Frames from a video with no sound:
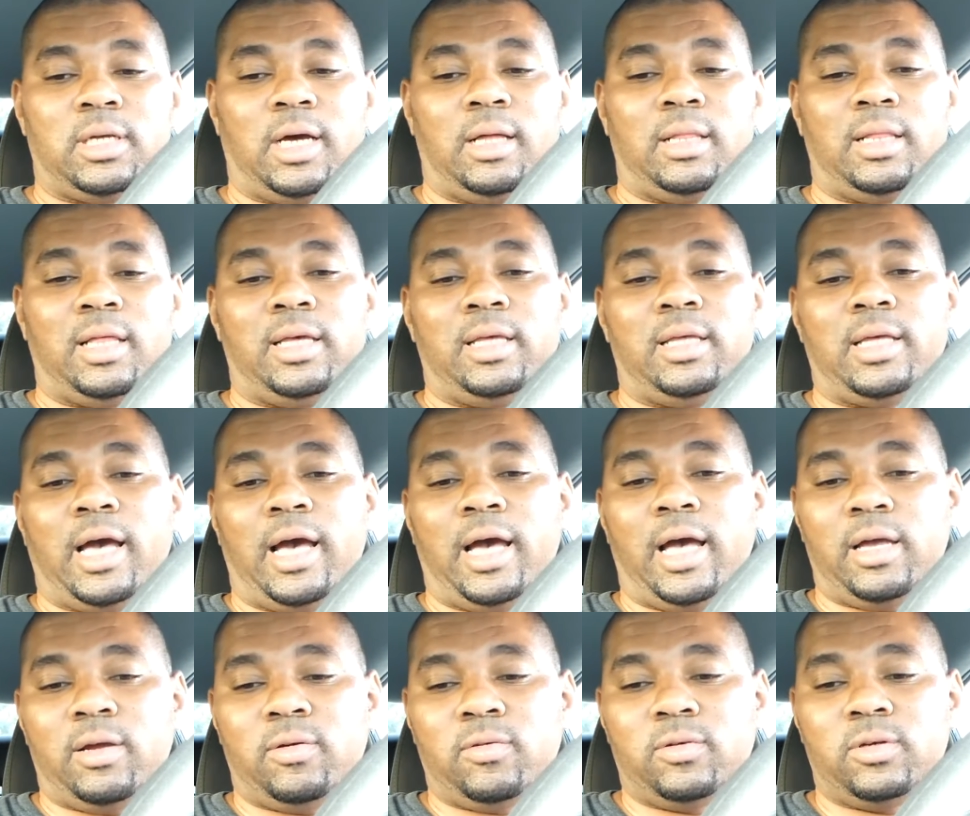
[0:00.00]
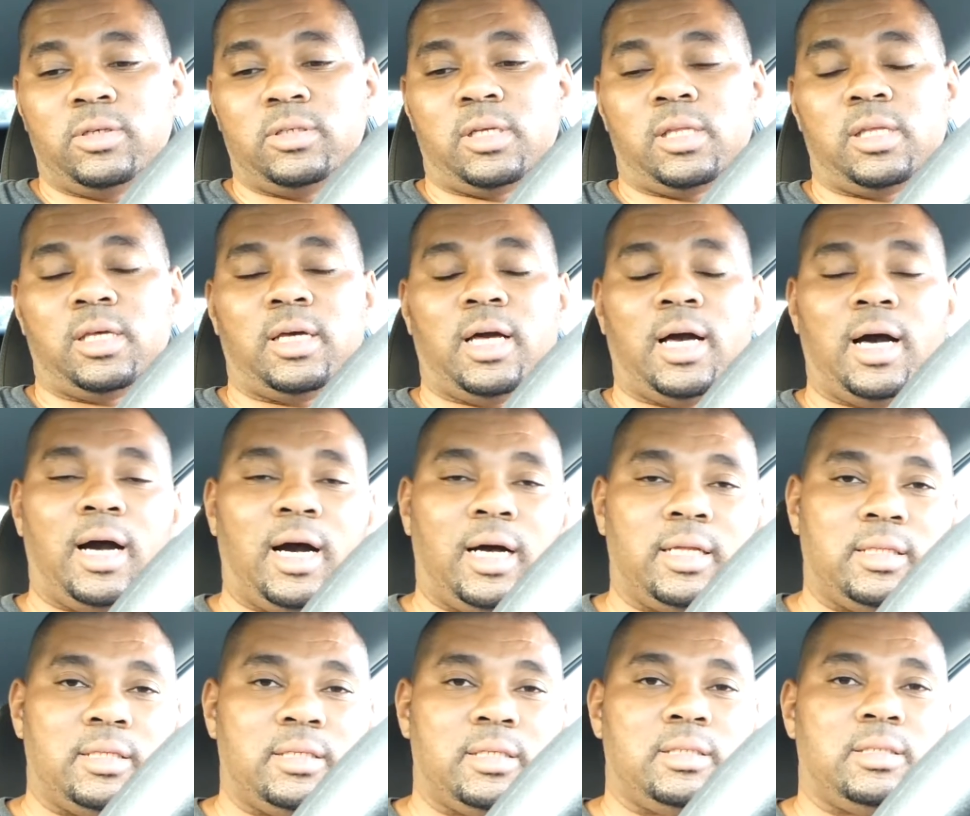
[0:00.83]
I like Acuras, I like
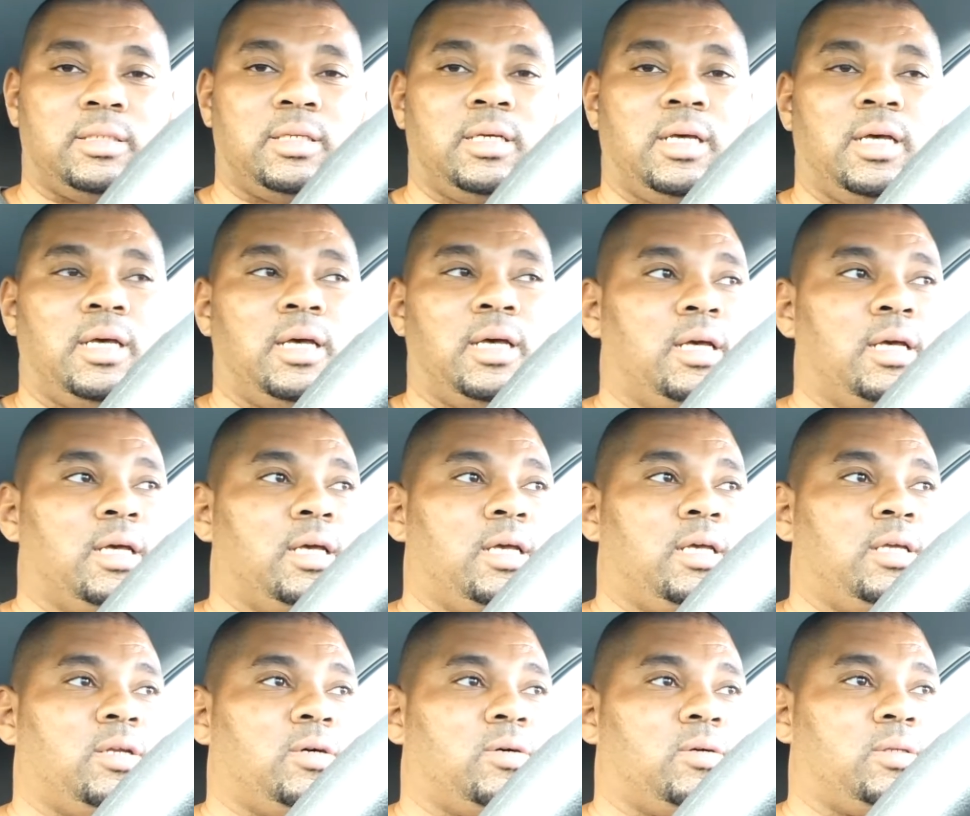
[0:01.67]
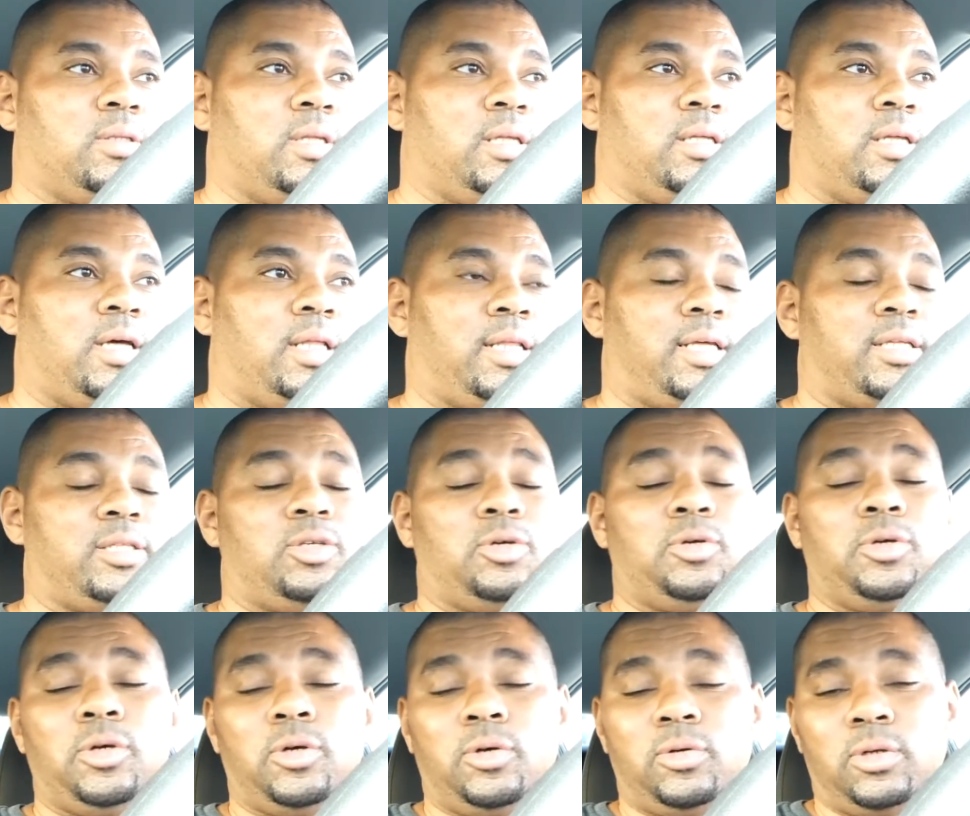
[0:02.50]
Hondas, you know, I like
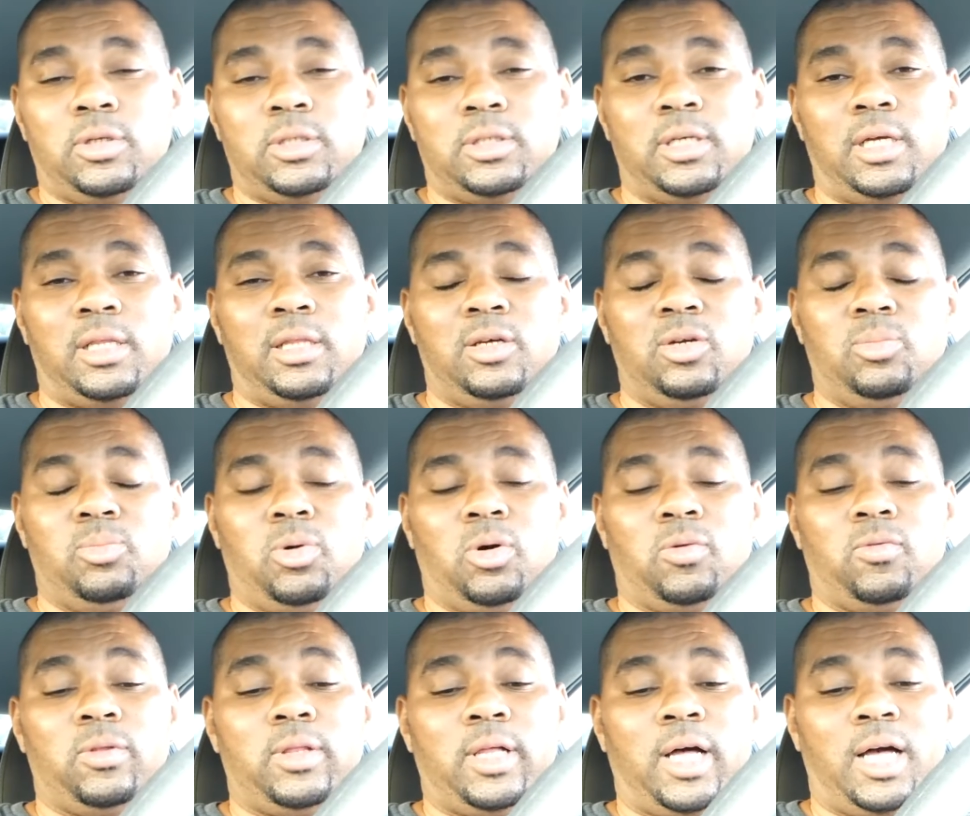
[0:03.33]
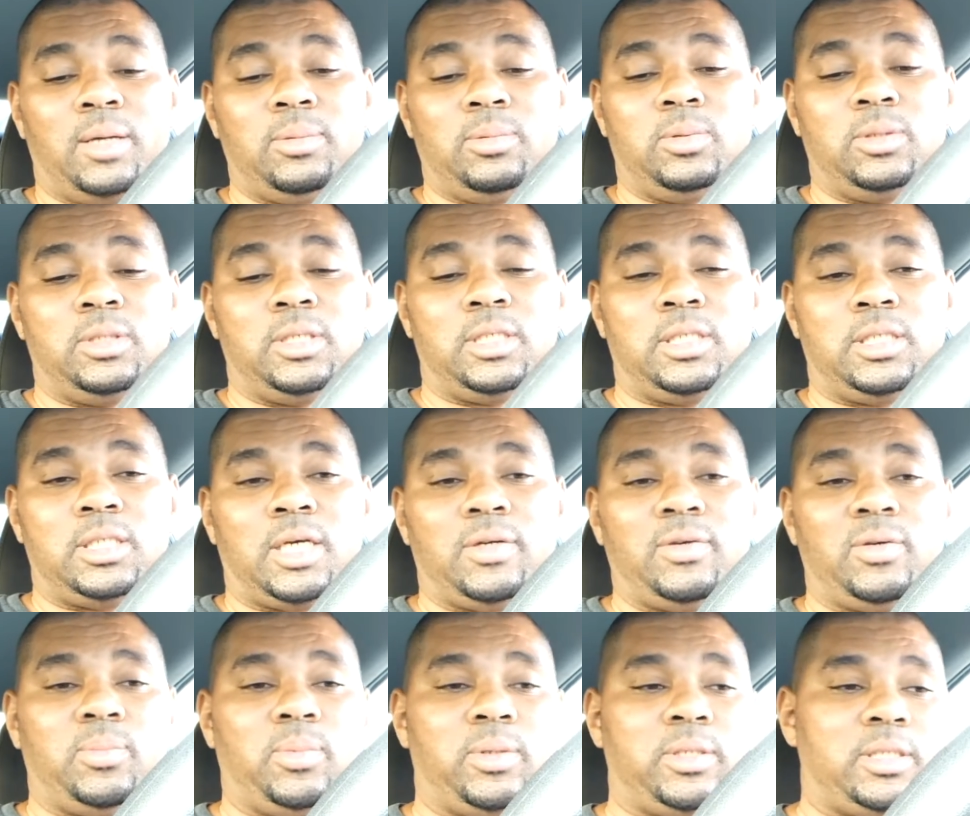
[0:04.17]
Toyotas. They're a little more reliable than
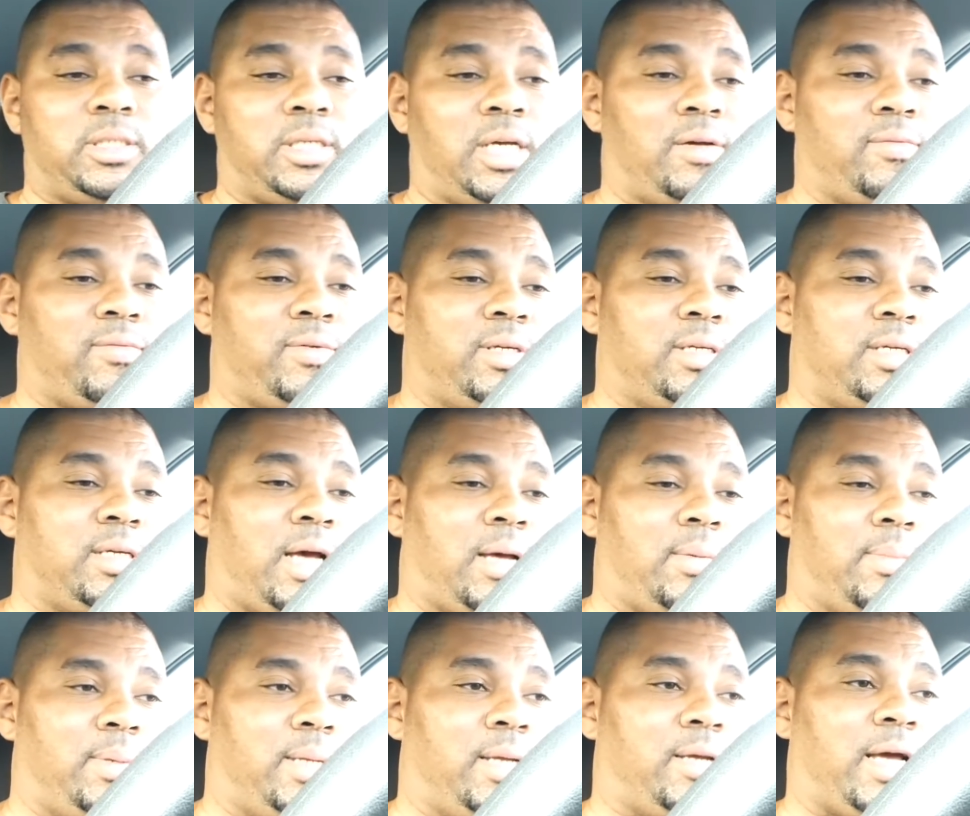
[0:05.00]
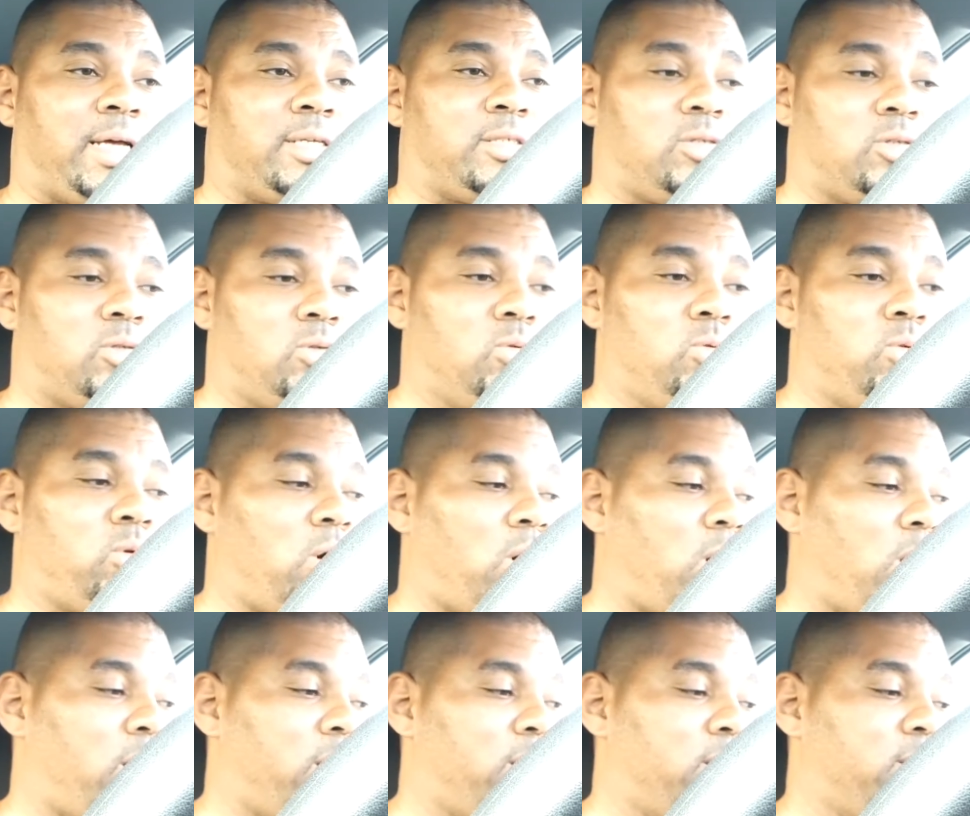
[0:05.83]
Chevy. But Chevy, I mean, as a new
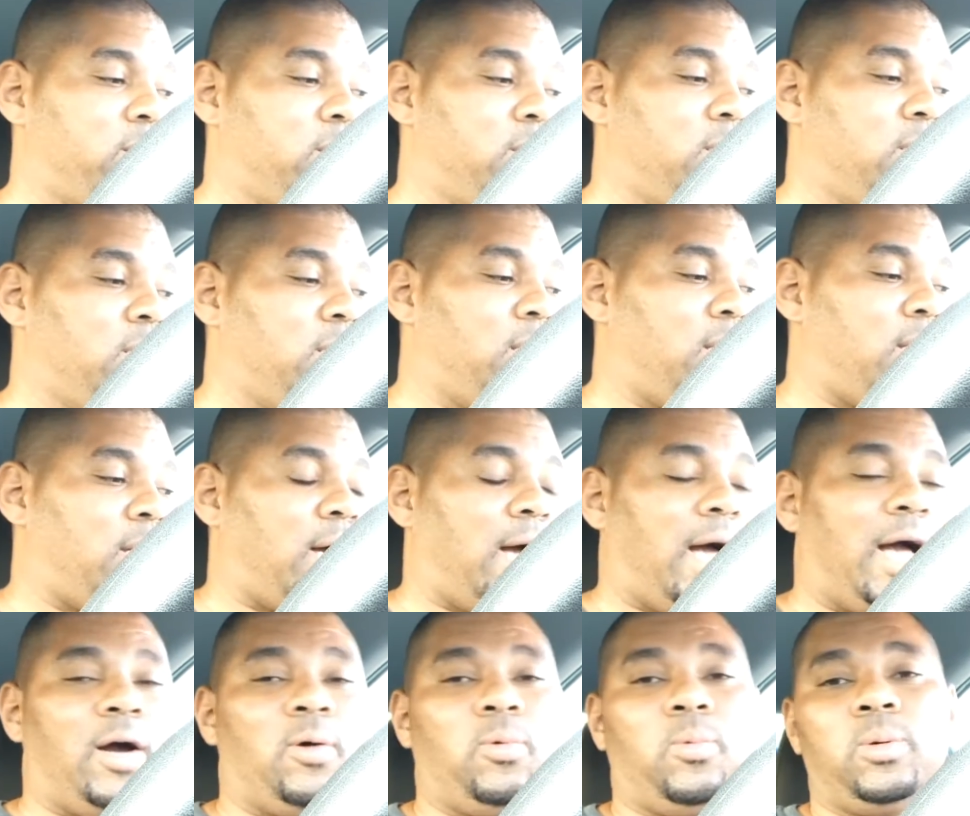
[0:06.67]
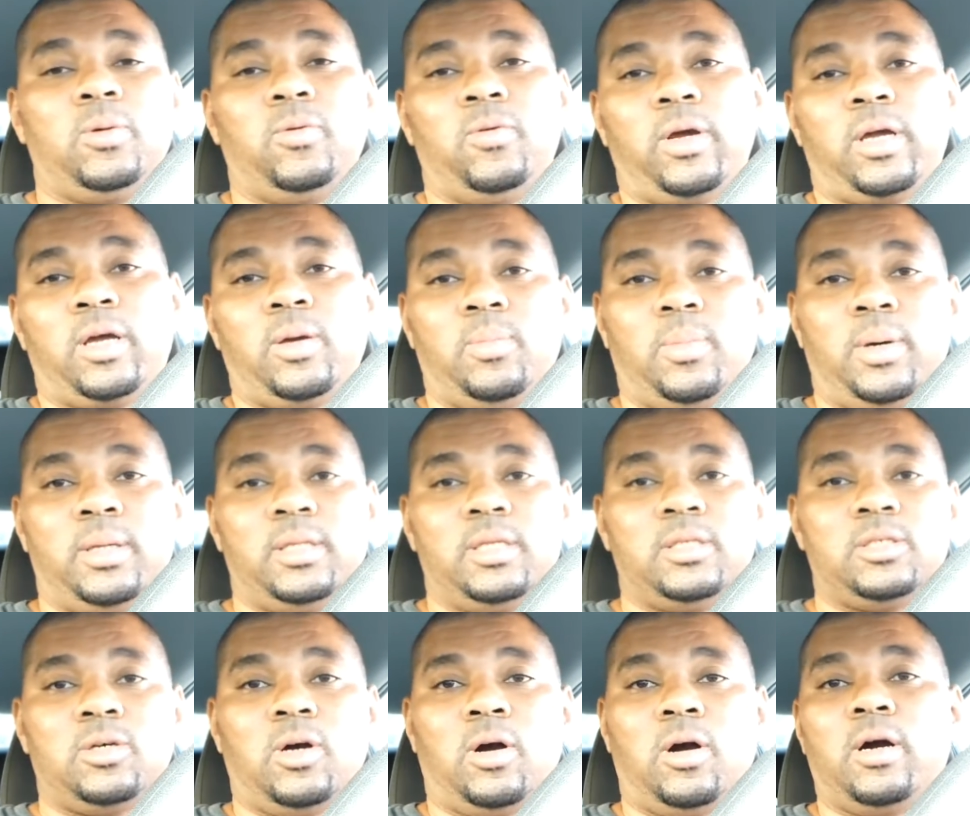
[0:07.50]
car, I would recommend
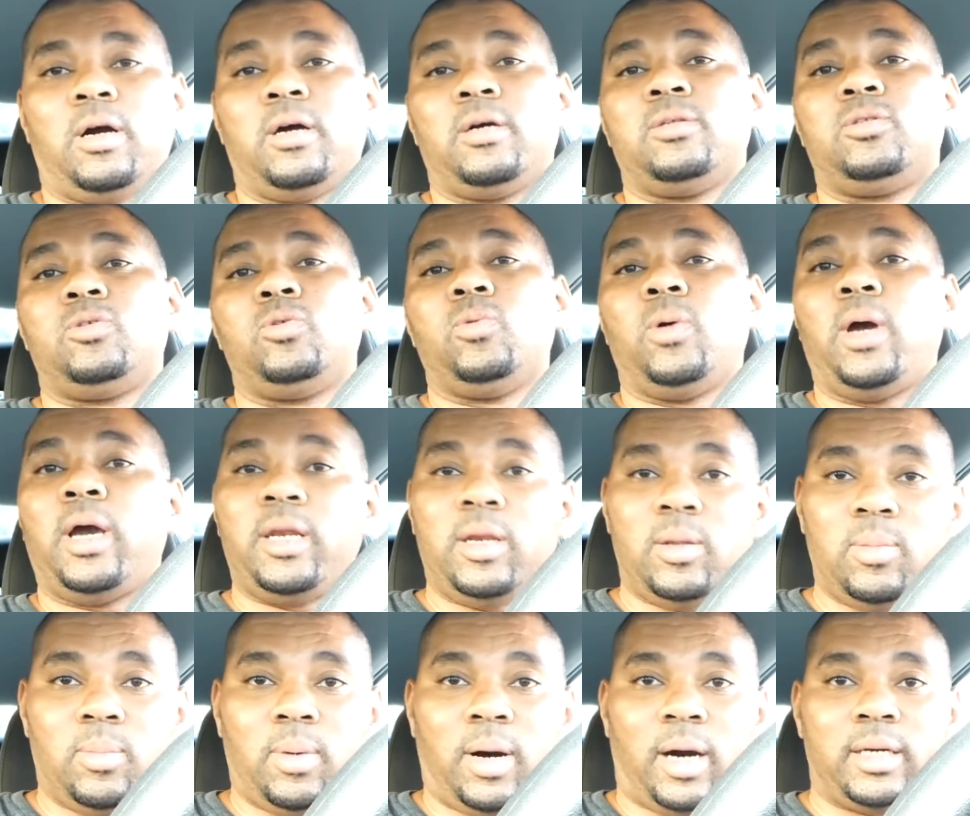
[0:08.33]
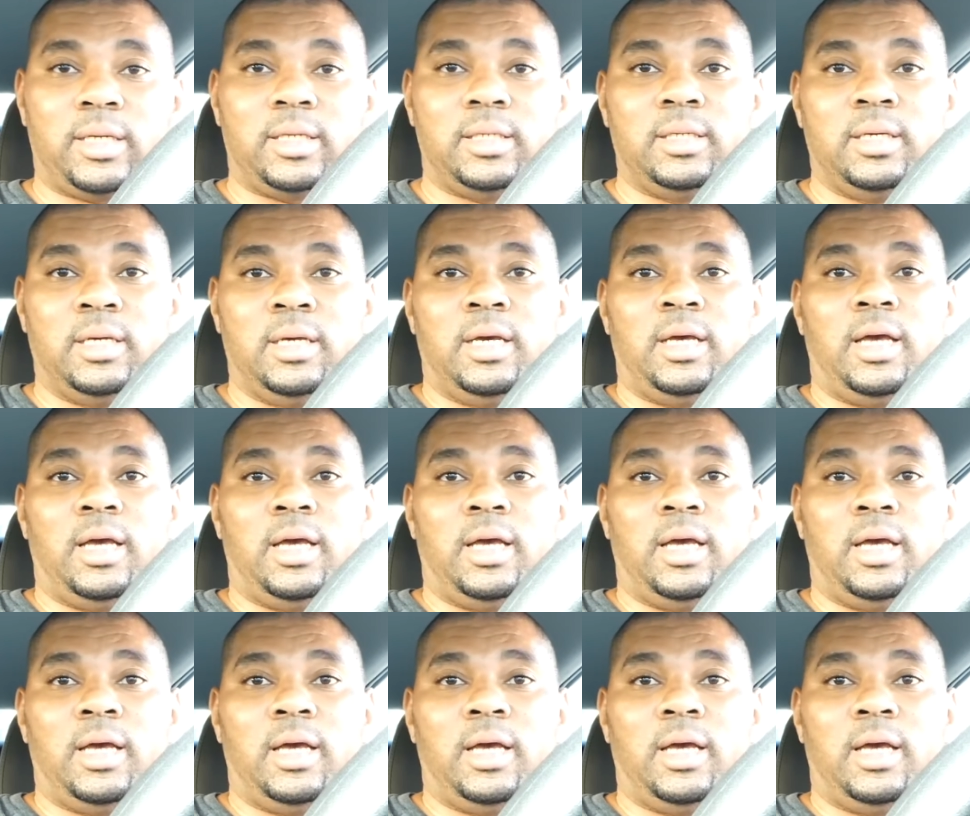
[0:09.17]
this car to anybody.